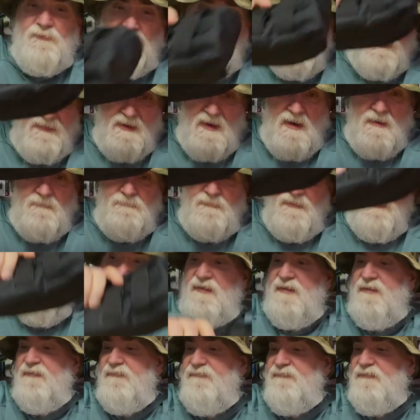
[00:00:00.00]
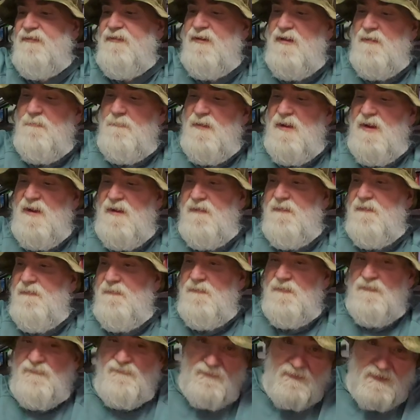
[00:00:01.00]
with everything that's in that bag.
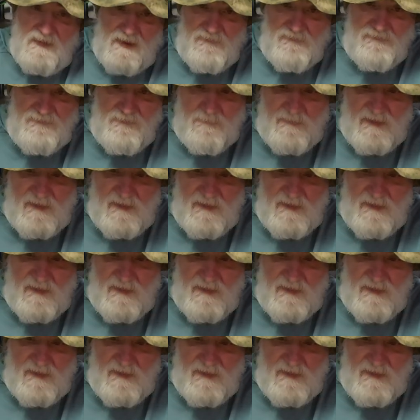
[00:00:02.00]
So not too